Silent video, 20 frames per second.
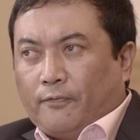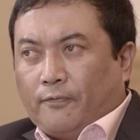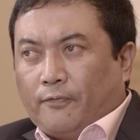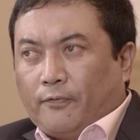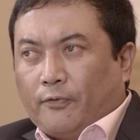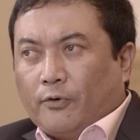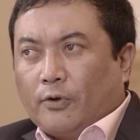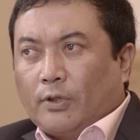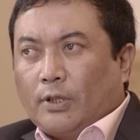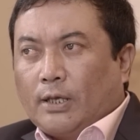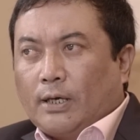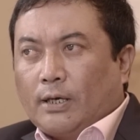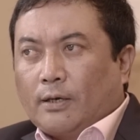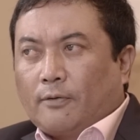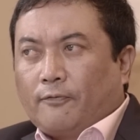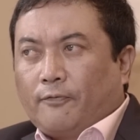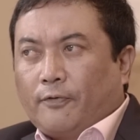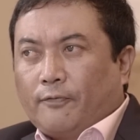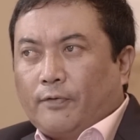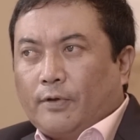
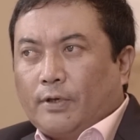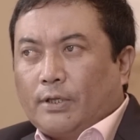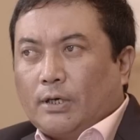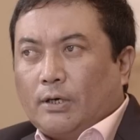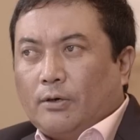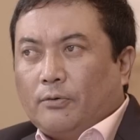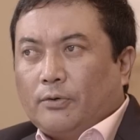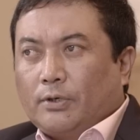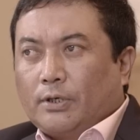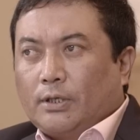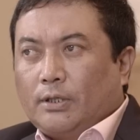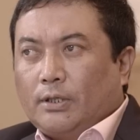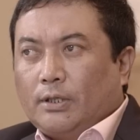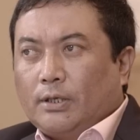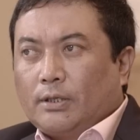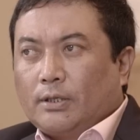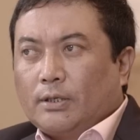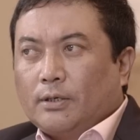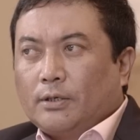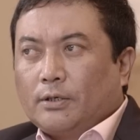450,000
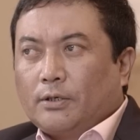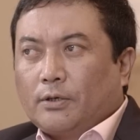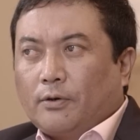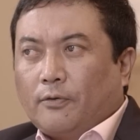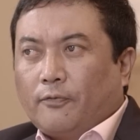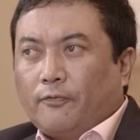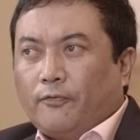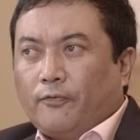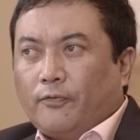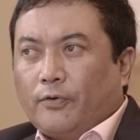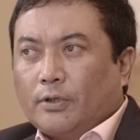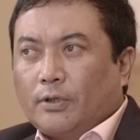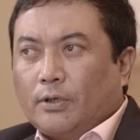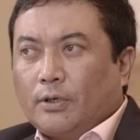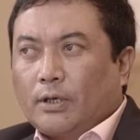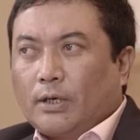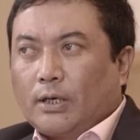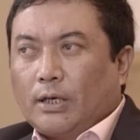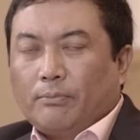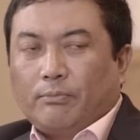liters of
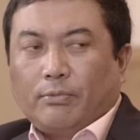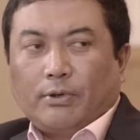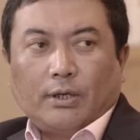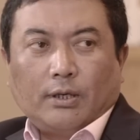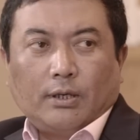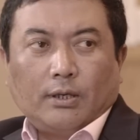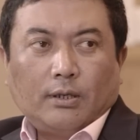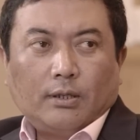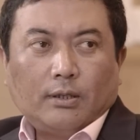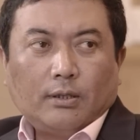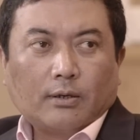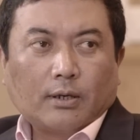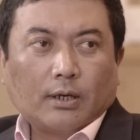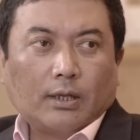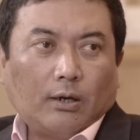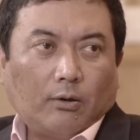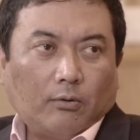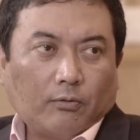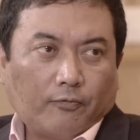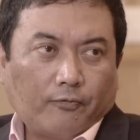water can be
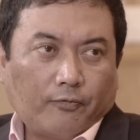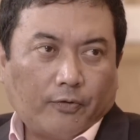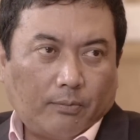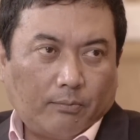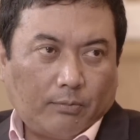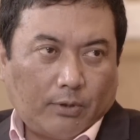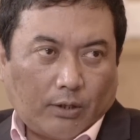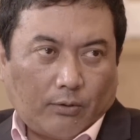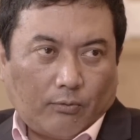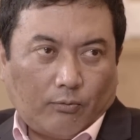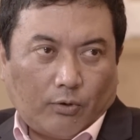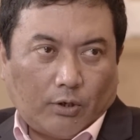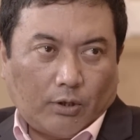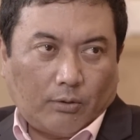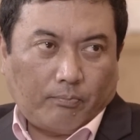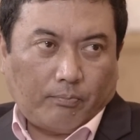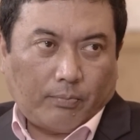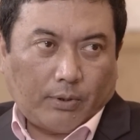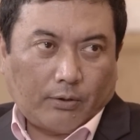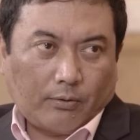drilled out from that
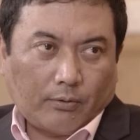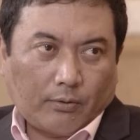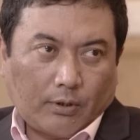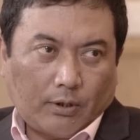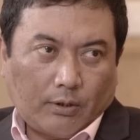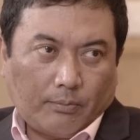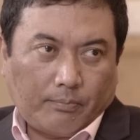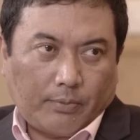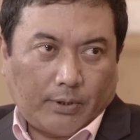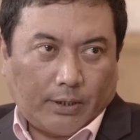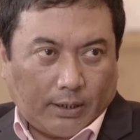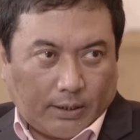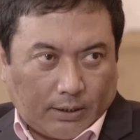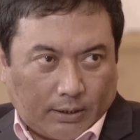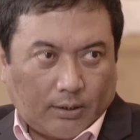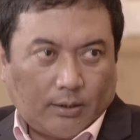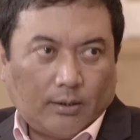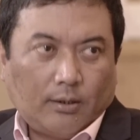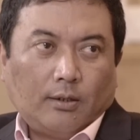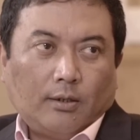one particular
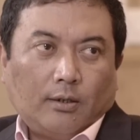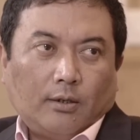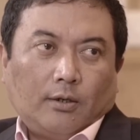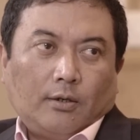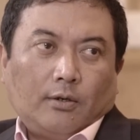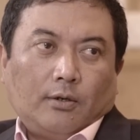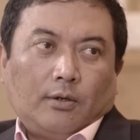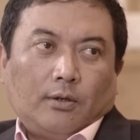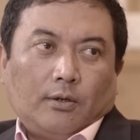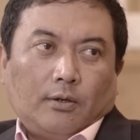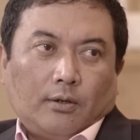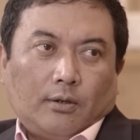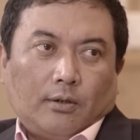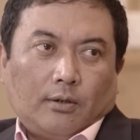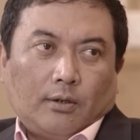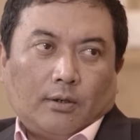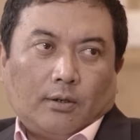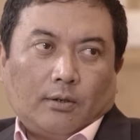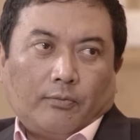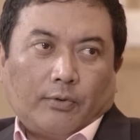place
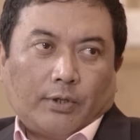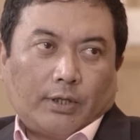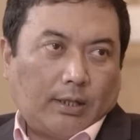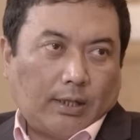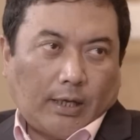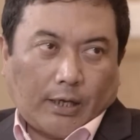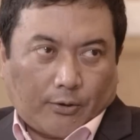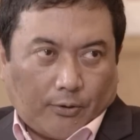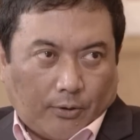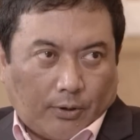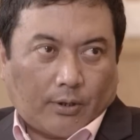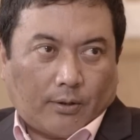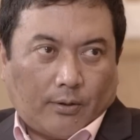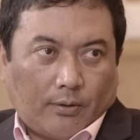within Lycor.